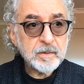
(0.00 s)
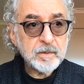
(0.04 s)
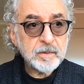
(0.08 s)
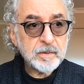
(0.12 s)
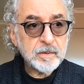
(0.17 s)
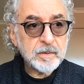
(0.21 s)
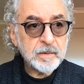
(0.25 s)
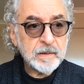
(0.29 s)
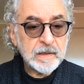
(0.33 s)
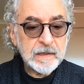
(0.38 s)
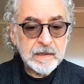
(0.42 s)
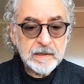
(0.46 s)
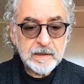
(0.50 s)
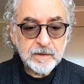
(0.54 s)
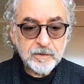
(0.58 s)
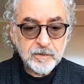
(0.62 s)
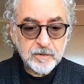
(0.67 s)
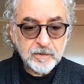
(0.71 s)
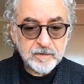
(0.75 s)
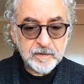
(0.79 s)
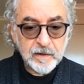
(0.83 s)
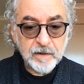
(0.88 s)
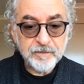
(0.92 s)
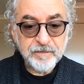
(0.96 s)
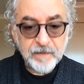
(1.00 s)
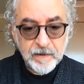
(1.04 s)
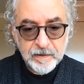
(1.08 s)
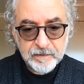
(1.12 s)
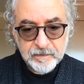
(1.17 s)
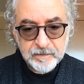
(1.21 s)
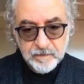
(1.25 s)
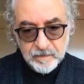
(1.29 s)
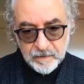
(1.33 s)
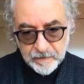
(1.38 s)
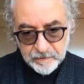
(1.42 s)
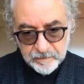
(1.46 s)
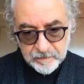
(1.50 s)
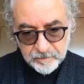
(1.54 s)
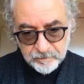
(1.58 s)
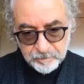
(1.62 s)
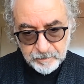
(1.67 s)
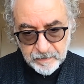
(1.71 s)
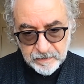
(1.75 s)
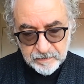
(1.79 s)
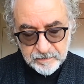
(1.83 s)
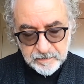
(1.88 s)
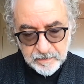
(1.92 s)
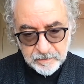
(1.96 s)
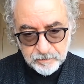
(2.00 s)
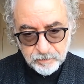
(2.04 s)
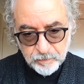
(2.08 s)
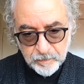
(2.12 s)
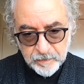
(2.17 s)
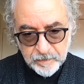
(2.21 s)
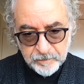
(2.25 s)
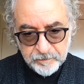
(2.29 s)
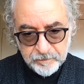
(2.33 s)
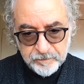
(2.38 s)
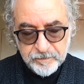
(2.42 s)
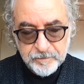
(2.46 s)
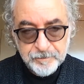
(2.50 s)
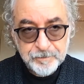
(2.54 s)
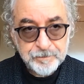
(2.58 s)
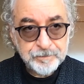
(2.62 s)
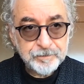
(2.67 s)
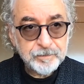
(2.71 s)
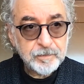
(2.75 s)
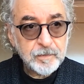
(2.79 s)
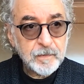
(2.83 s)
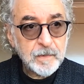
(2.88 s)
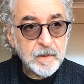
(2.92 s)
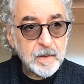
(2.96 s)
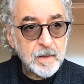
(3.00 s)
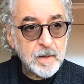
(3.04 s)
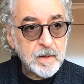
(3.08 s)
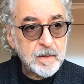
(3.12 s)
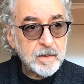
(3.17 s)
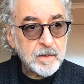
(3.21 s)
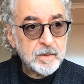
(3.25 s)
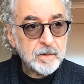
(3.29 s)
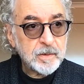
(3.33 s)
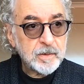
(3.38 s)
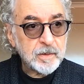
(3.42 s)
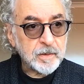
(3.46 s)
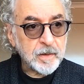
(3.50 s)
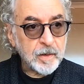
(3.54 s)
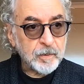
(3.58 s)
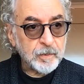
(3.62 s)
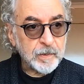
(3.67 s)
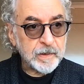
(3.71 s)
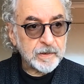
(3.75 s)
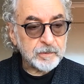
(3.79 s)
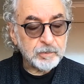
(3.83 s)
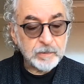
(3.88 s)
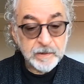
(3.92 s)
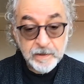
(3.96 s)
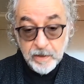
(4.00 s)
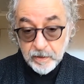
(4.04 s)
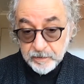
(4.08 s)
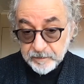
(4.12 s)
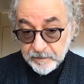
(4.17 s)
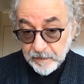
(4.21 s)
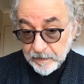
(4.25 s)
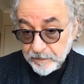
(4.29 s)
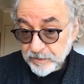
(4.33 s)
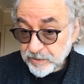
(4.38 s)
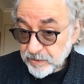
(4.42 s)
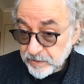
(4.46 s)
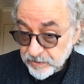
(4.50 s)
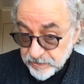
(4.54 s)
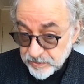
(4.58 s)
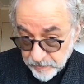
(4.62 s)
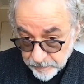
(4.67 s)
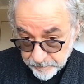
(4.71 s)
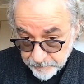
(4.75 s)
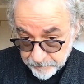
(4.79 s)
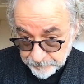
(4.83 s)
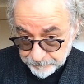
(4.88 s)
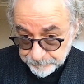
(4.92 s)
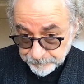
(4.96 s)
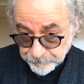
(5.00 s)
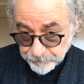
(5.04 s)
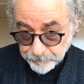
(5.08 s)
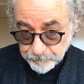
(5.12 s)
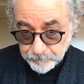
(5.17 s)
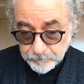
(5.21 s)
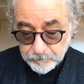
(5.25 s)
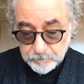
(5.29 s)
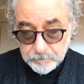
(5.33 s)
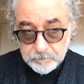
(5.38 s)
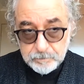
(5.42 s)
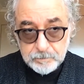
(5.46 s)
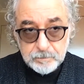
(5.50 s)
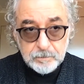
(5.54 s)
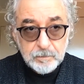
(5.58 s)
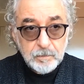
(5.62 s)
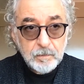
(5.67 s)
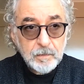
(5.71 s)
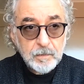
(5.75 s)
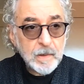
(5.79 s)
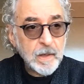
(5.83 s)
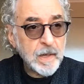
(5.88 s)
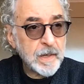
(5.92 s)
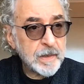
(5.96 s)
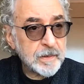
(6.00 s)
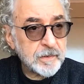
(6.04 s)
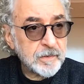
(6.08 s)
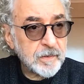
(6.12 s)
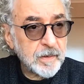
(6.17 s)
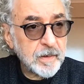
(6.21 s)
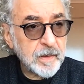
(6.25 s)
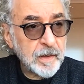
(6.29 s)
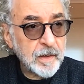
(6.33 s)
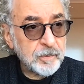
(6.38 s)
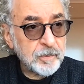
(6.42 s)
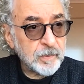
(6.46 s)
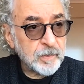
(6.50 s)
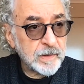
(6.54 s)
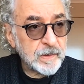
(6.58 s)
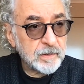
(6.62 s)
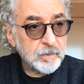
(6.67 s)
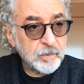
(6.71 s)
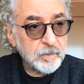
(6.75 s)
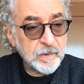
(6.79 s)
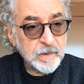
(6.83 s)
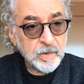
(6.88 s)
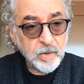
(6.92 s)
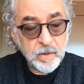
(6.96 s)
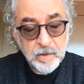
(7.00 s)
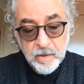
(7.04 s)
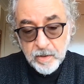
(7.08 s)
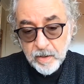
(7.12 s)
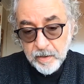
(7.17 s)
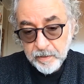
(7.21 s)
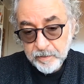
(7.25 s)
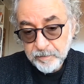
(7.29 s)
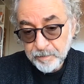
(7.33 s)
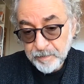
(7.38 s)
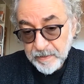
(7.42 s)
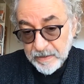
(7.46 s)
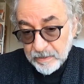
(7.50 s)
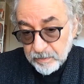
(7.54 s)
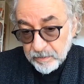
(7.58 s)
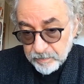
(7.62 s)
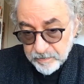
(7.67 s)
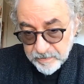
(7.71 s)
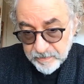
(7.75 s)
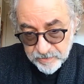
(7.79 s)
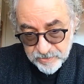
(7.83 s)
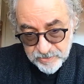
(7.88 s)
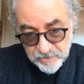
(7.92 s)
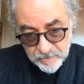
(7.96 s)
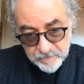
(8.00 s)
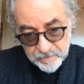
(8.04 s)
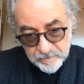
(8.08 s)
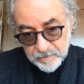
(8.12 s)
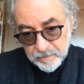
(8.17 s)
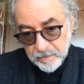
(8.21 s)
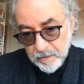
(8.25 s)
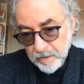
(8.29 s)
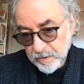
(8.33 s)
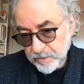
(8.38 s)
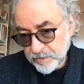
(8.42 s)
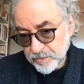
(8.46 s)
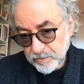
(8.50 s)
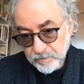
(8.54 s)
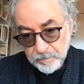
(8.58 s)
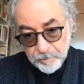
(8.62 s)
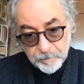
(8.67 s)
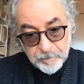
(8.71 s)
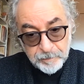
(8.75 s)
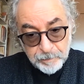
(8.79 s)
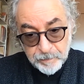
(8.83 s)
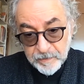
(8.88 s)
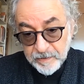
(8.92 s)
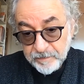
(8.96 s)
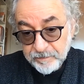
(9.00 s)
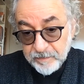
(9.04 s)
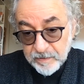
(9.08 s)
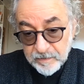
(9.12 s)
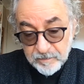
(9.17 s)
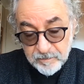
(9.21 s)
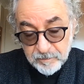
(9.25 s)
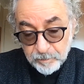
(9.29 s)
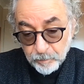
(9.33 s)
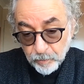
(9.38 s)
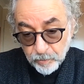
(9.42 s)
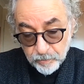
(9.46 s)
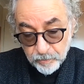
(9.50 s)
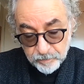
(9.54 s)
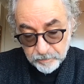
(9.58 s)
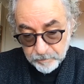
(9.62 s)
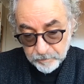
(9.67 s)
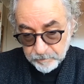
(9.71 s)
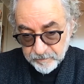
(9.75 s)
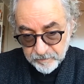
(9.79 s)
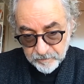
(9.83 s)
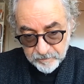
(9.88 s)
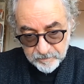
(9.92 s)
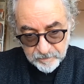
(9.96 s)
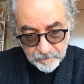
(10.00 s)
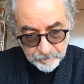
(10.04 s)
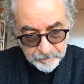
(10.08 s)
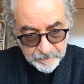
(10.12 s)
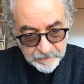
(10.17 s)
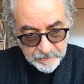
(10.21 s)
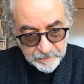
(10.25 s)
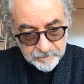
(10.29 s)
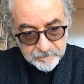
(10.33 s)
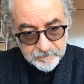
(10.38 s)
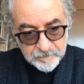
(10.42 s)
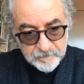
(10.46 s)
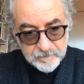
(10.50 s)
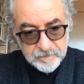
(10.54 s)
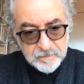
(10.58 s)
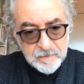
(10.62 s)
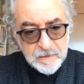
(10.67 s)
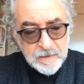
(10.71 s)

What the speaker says: needing to self-isolate has meant that we don't touch each other, and we're not allowed to be with each other in larger groups, but even in small groups in some cases